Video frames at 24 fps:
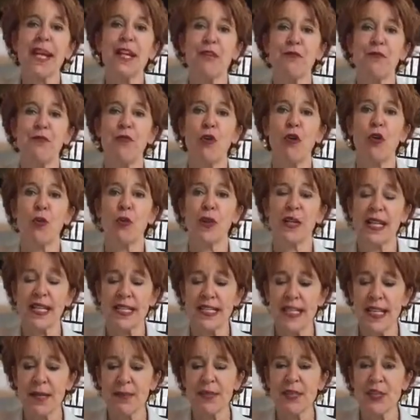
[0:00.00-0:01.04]
it forward and
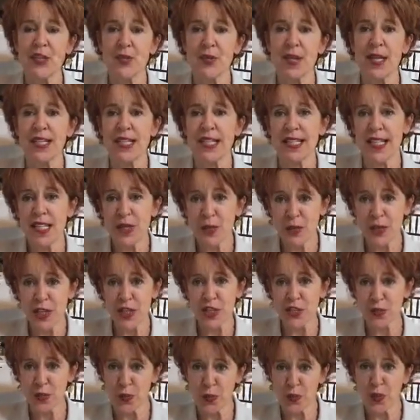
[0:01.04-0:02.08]
demonstrate that he
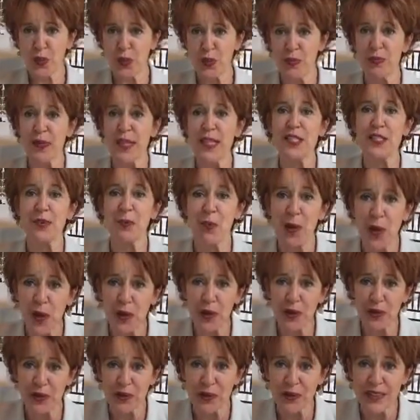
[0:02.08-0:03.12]
wanted to work with me as a
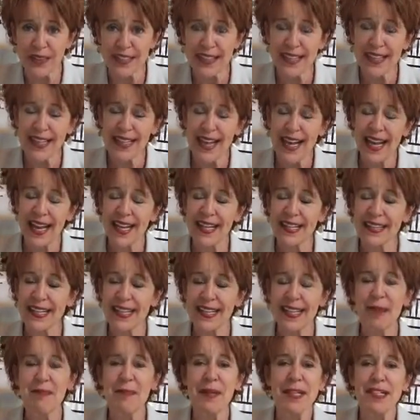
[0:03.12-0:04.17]
partner. And
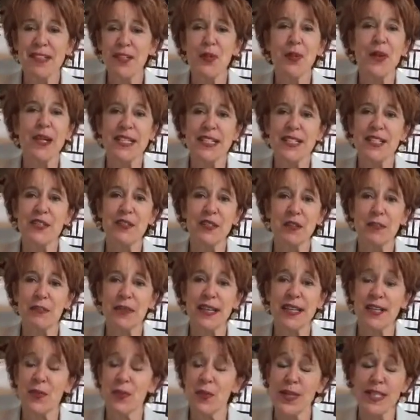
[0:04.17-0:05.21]
that meant a great deal to
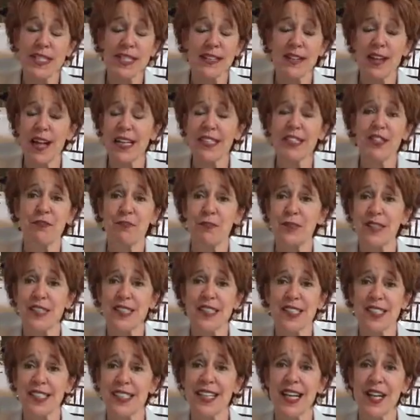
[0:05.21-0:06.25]
me, and we did lots of
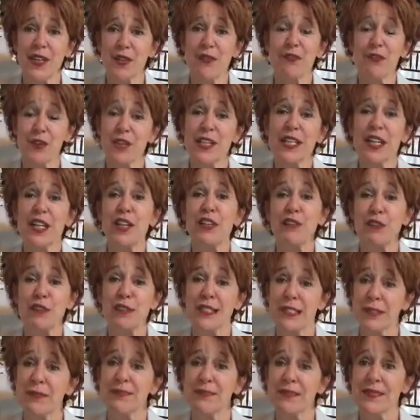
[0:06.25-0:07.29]
business together for
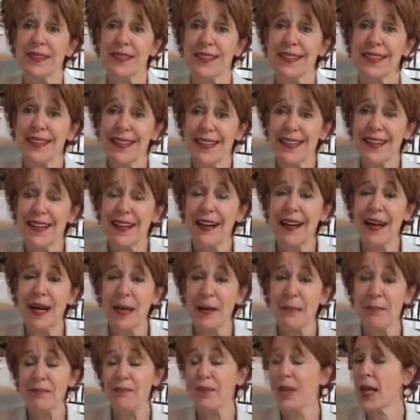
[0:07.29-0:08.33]
years.
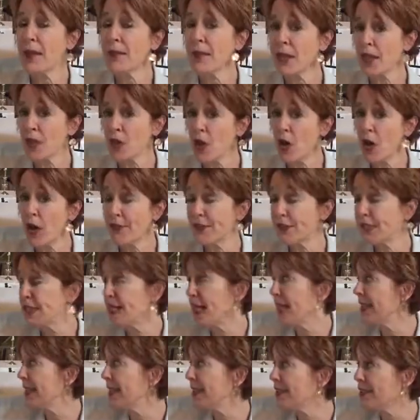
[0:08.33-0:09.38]
Um, I'm going to cough a
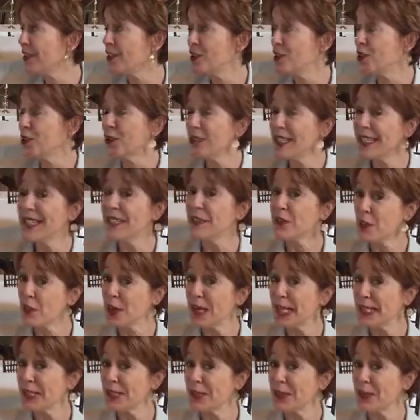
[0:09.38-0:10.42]
second. Julie, you want
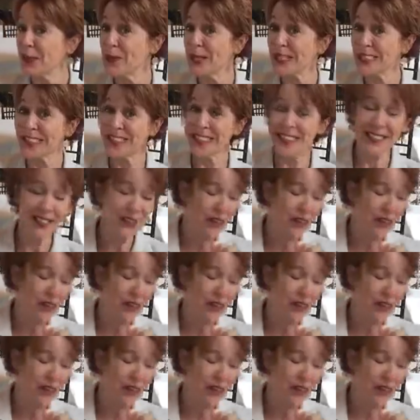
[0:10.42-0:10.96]
to ask a question?